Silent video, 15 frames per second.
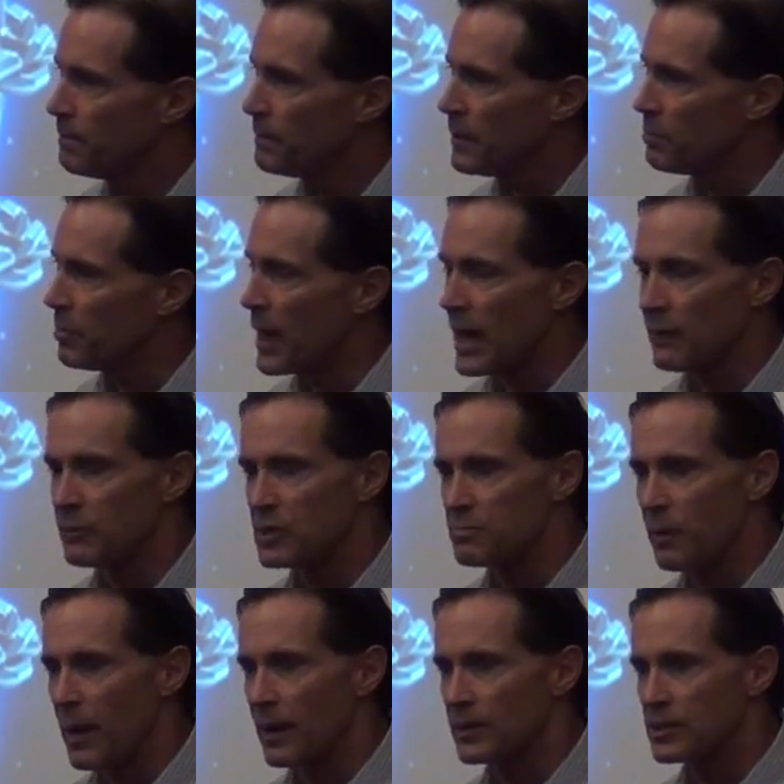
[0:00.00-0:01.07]
The planet
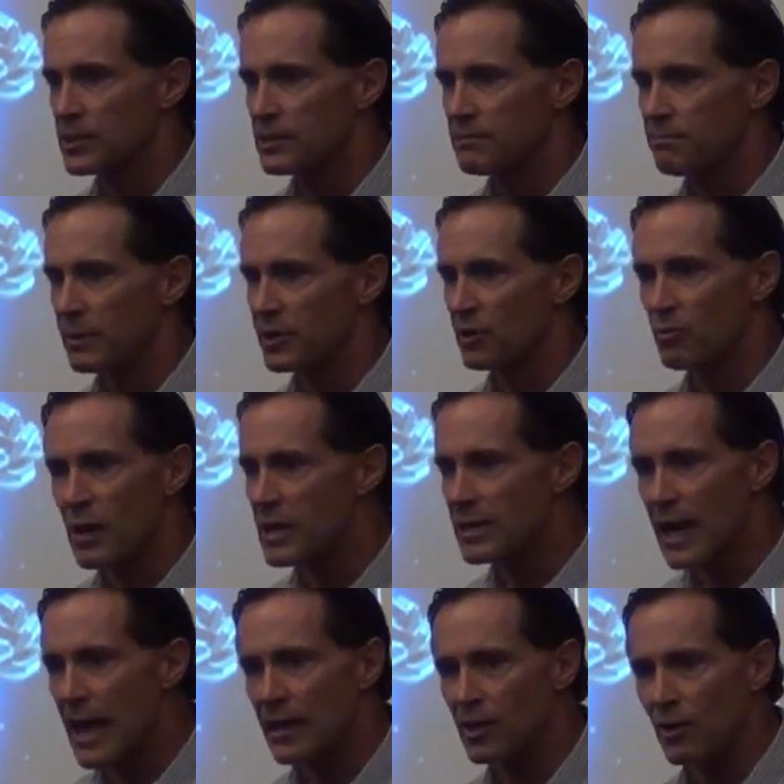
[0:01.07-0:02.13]
responds. But the rain
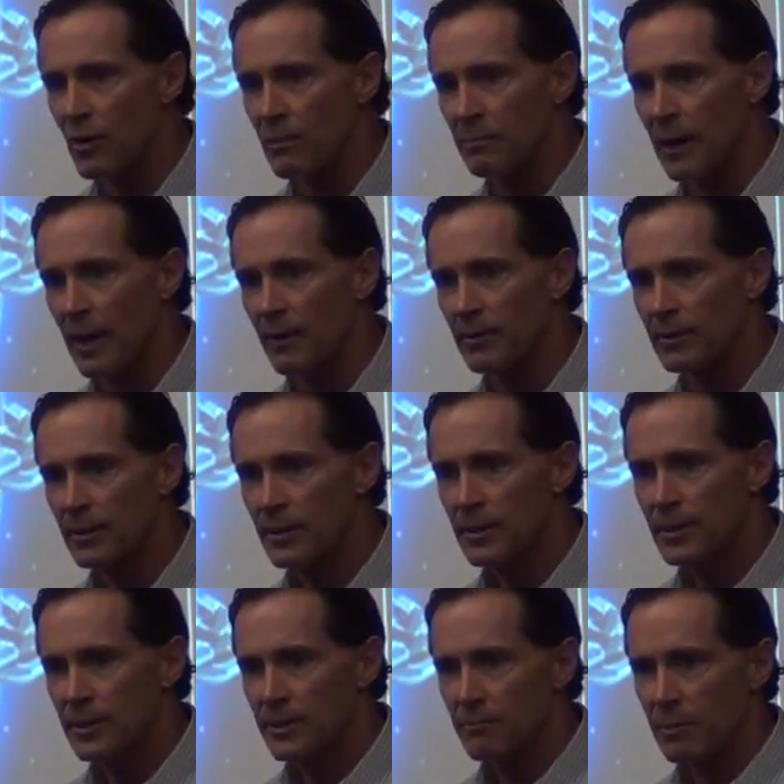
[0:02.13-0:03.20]
can't go up now
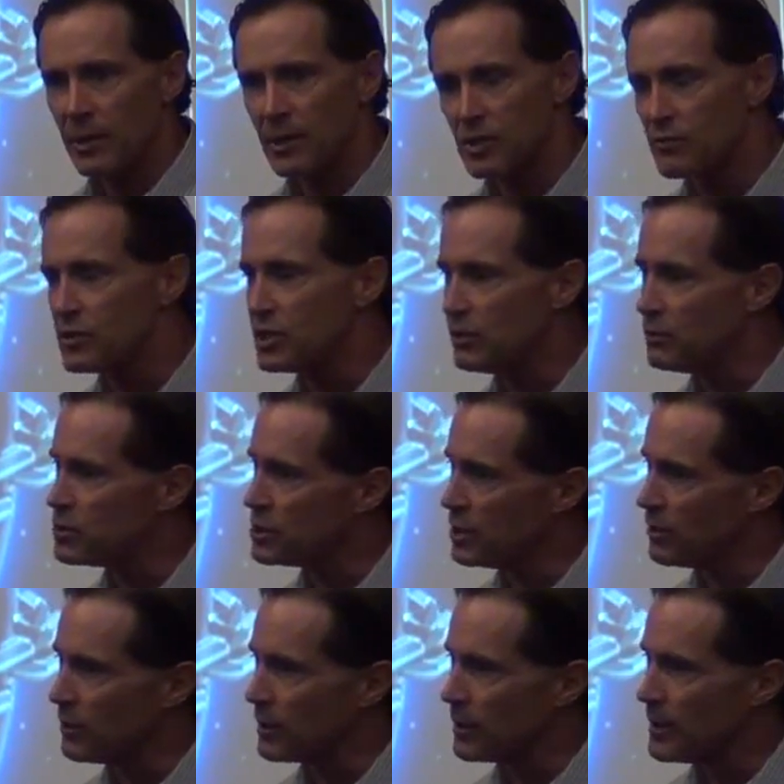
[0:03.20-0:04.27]
because of
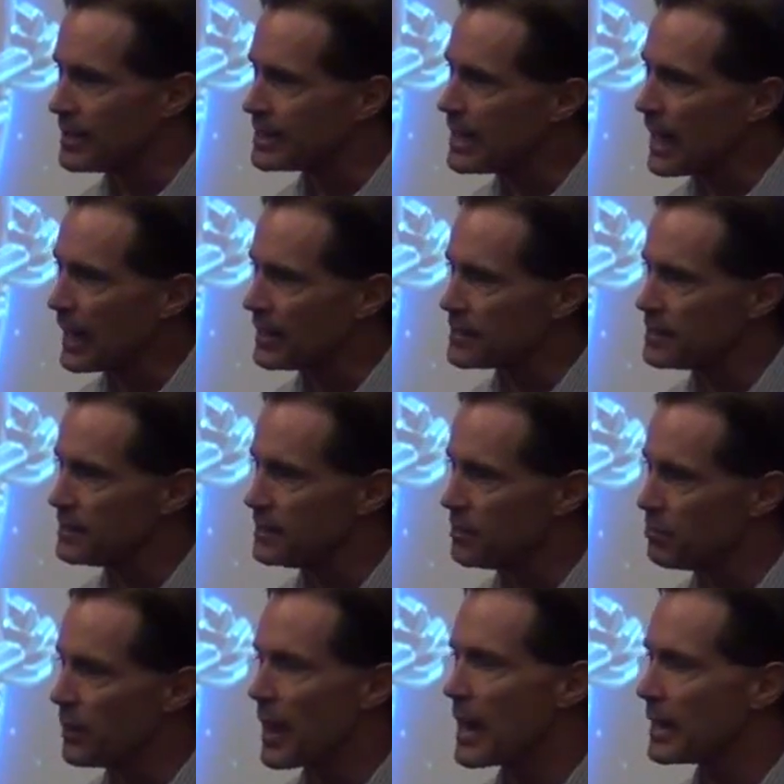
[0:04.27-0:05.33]
geoengineering. It can't.
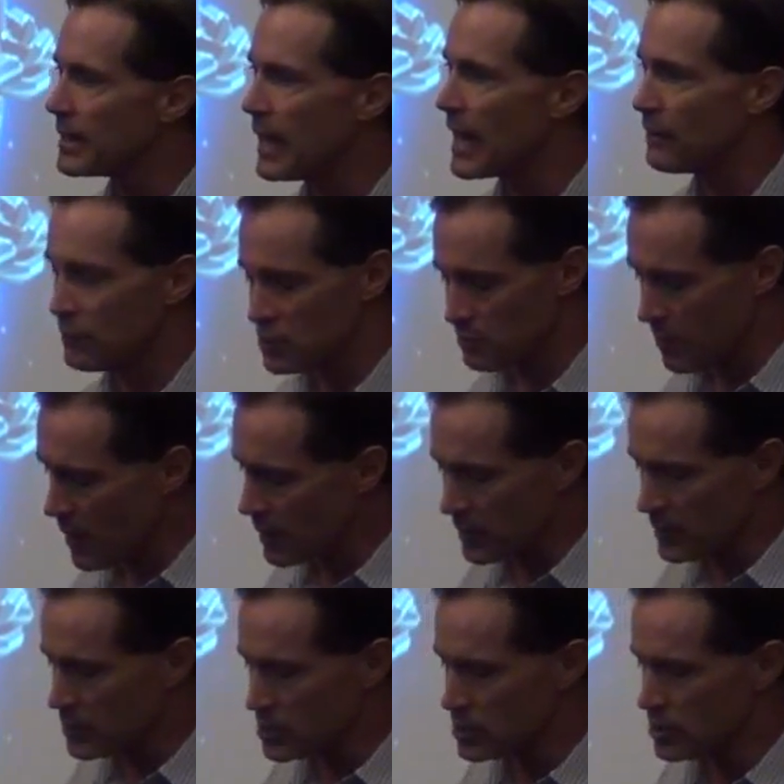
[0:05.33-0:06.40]
The planet can't respond,
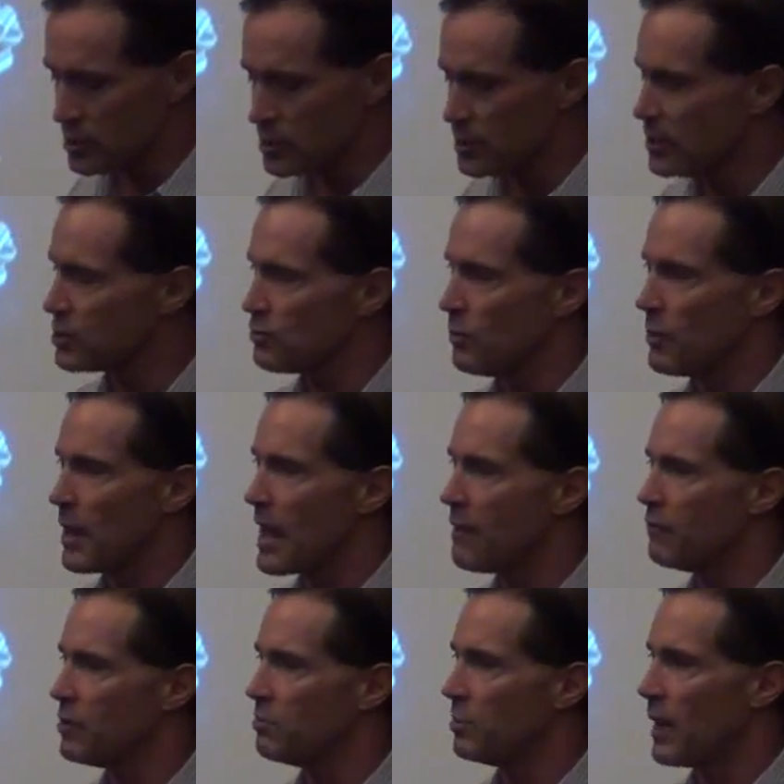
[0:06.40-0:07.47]
and this is in a sense what we
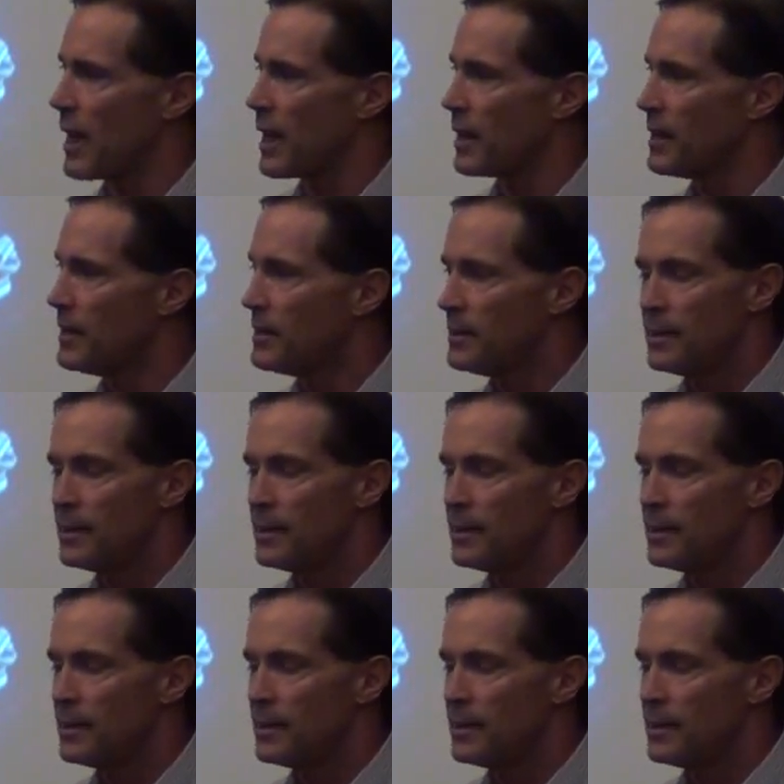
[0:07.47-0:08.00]
have with the planet.